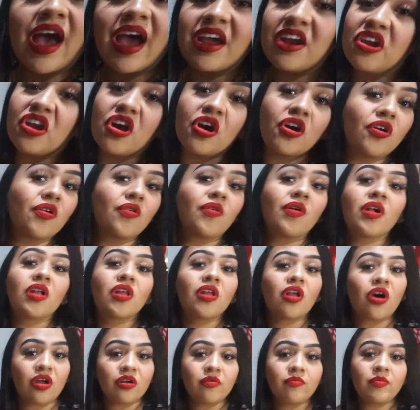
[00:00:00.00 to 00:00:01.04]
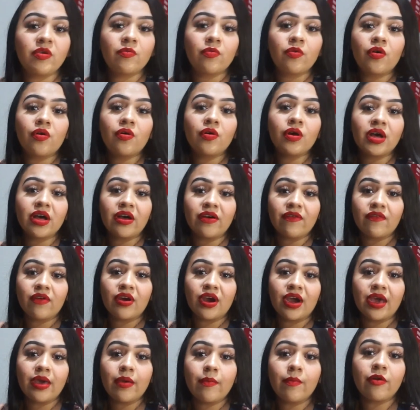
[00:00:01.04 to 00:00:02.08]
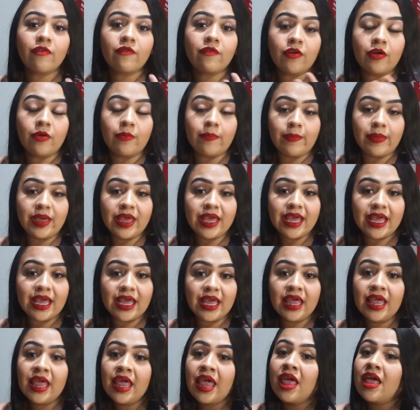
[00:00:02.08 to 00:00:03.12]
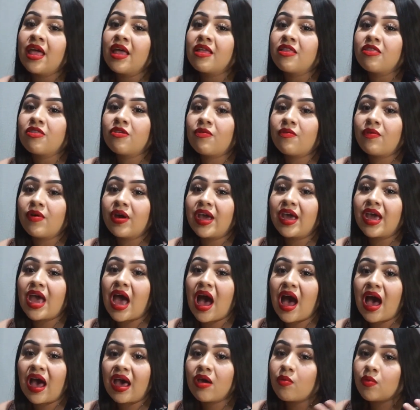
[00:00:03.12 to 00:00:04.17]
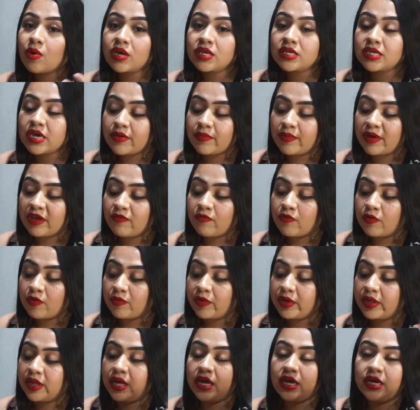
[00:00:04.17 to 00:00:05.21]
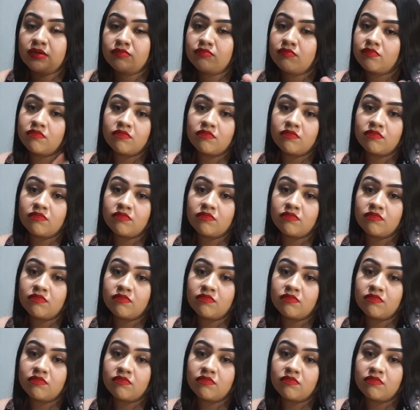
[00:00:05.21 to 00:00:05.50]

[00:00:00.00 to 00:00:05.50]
I know a lot of people cover it, but for me, the way I worked out my formula,